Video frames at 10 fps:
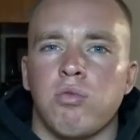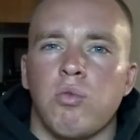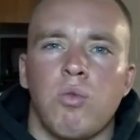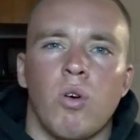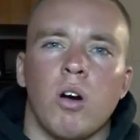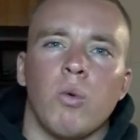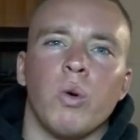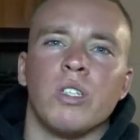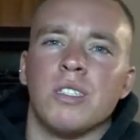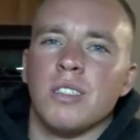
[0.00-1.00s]

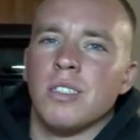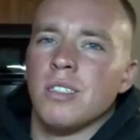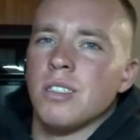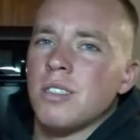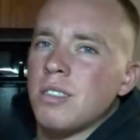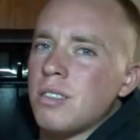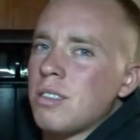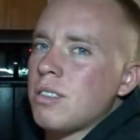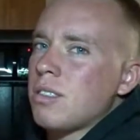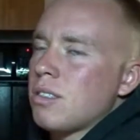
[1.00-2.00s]
what's the distance?
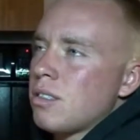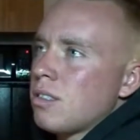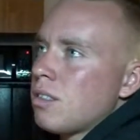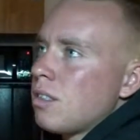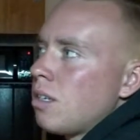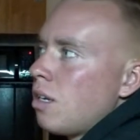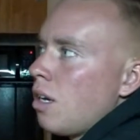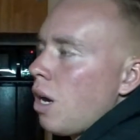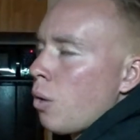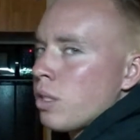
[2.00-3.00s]

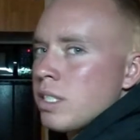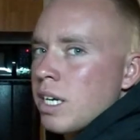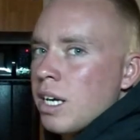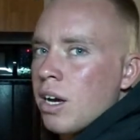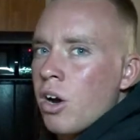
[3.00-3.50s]
I want to say a